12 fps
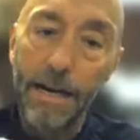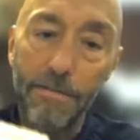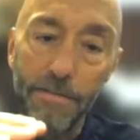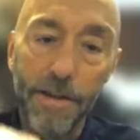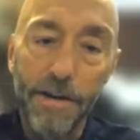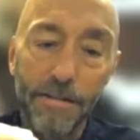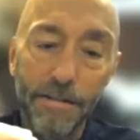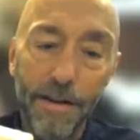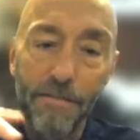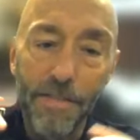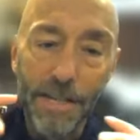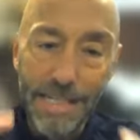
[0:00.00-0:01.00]
of
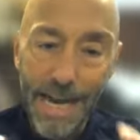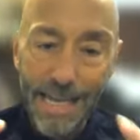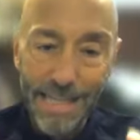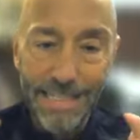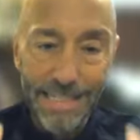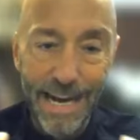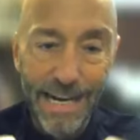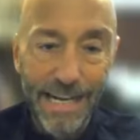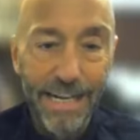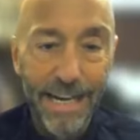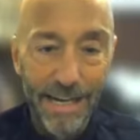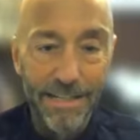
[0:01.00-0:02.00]
the day that's
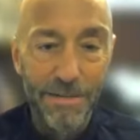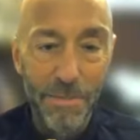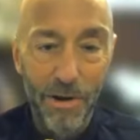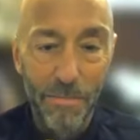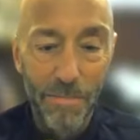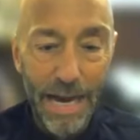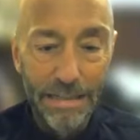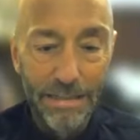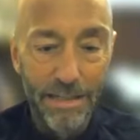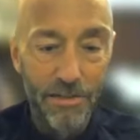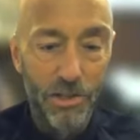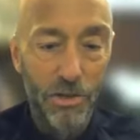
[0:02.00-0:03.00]
dedicated to Mary Magdalene.